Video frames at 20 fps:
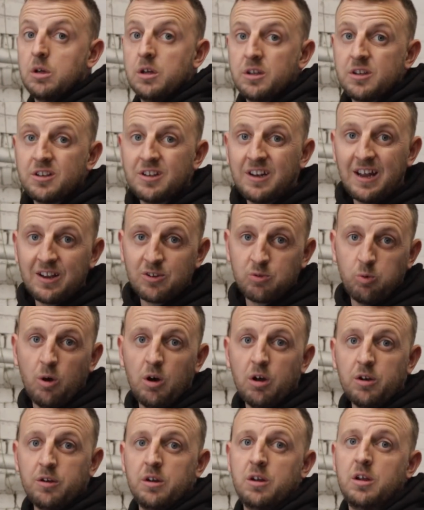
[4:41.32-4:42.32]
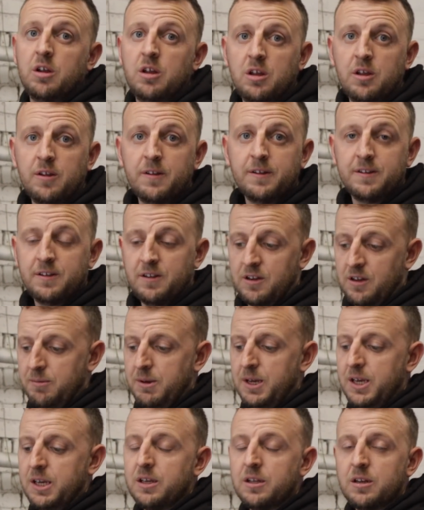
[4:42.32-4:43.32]
It's the last one. You know
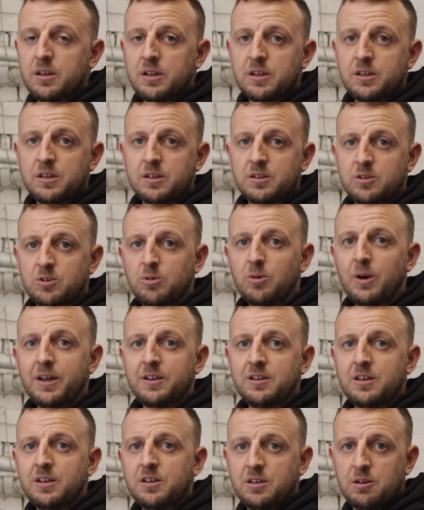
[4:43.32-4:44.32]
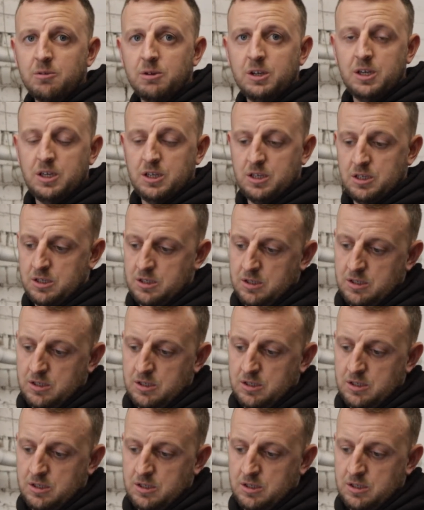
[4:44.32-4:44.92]
what I mean? It's always is, isn't it?